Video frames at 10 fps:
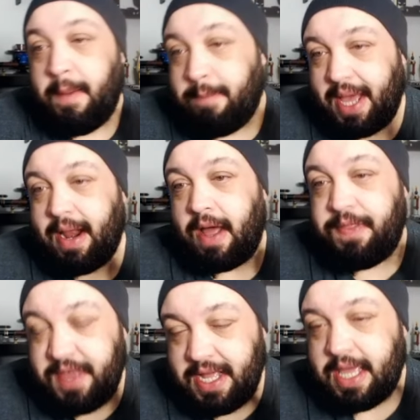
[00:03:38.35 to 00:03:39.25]
But I
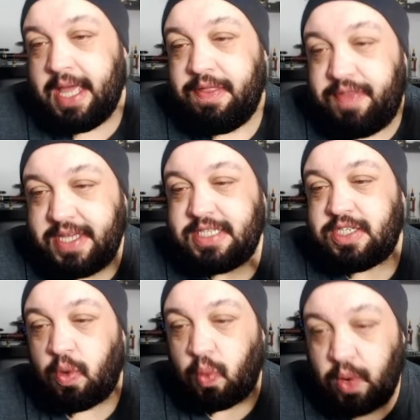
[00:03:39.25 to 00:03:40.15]
think this is
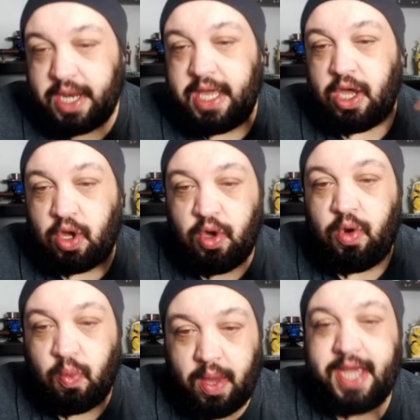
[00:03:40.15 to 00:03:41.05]
a really
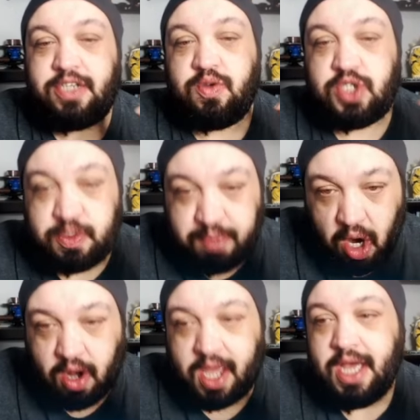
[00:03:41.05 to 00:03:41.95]
good way to
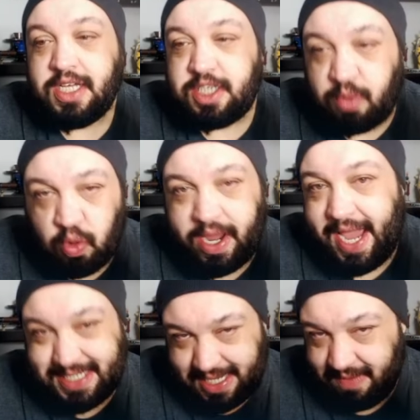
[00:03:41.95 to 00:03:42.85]
spark some
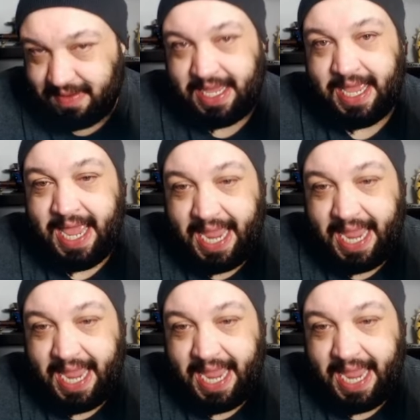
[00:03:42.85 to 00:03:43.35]
creativity